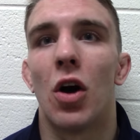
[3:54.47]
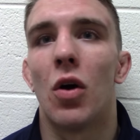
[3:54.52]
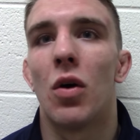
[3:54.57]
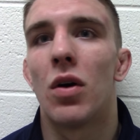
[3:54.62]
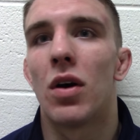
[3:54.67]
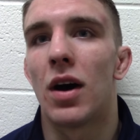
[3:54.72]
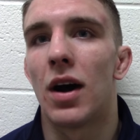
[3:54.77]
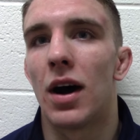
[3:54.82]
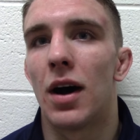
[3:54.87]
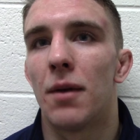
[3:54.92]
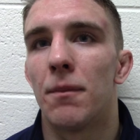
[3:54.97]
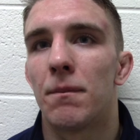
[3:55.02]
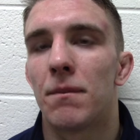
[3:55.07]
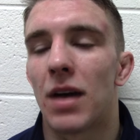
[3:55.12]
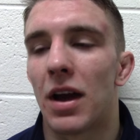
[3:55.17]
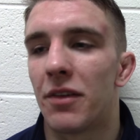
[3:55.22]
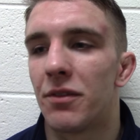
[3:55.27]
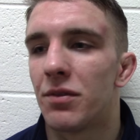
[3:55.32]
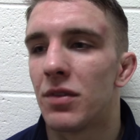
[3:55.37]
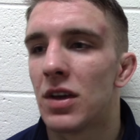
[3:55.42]
Um,
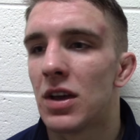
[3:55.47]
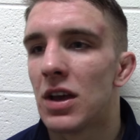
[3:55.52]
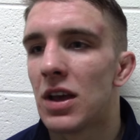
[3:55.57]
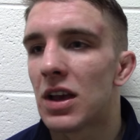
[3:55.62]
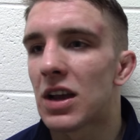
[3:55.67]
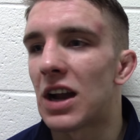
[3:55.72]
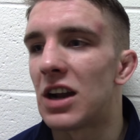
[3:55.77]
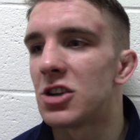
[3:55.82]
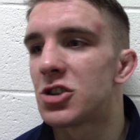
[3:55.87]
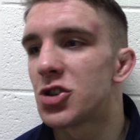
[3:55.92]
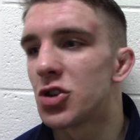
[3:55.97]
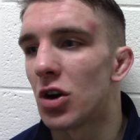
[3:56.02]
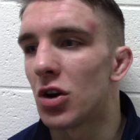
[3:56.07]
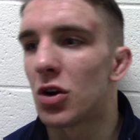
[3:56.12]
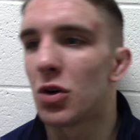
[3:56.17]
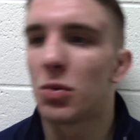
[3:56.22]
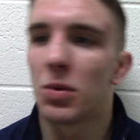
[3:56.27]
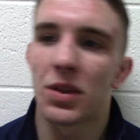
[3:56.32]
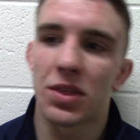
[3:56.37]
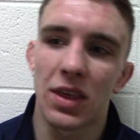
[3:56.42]
I kind of
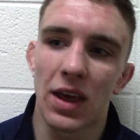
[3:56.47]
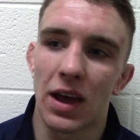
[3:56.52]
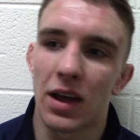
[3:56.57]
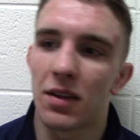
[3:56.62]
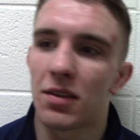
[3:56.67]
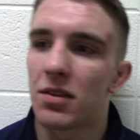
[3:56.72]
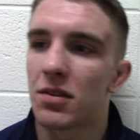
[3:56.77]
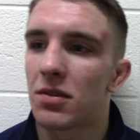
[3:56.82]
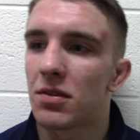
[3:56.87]
struggled with that.